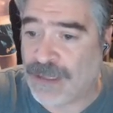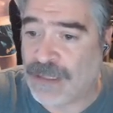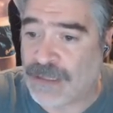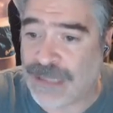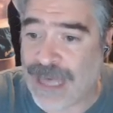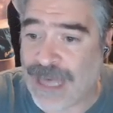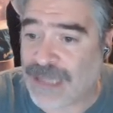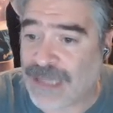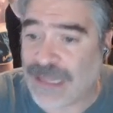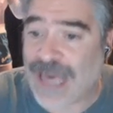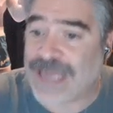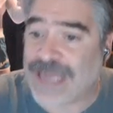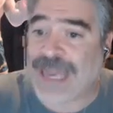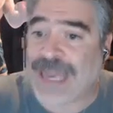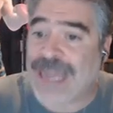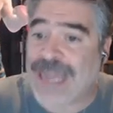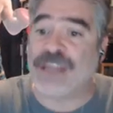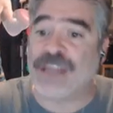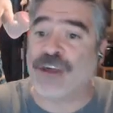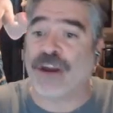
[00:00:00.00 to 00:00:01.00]
Like
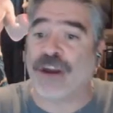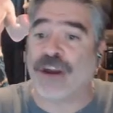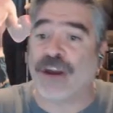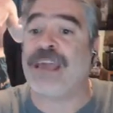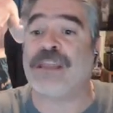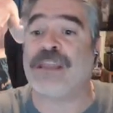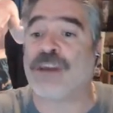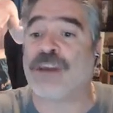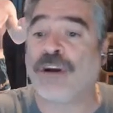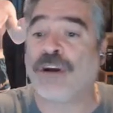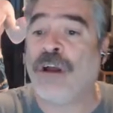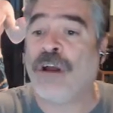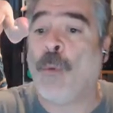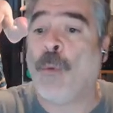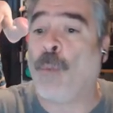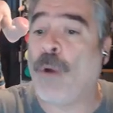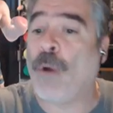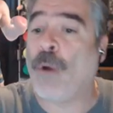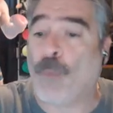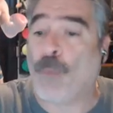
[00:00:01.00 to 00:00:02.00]
either
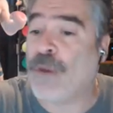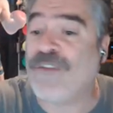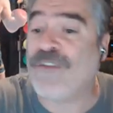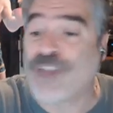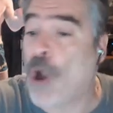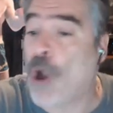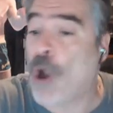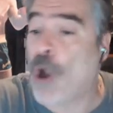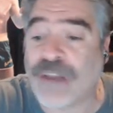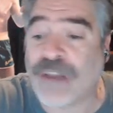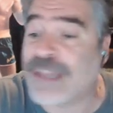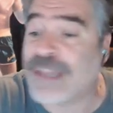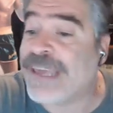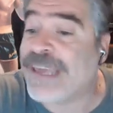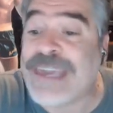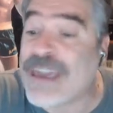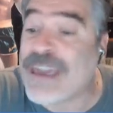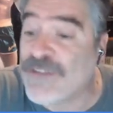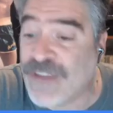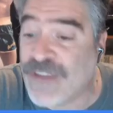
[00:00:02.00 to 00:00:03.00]
we've totally
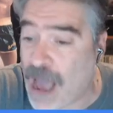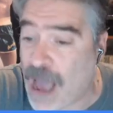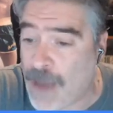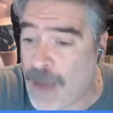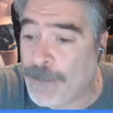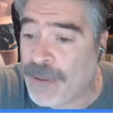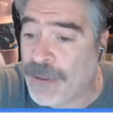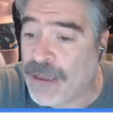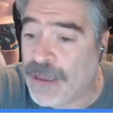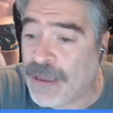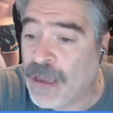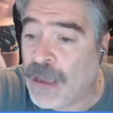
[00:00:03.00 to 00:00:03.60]
given up,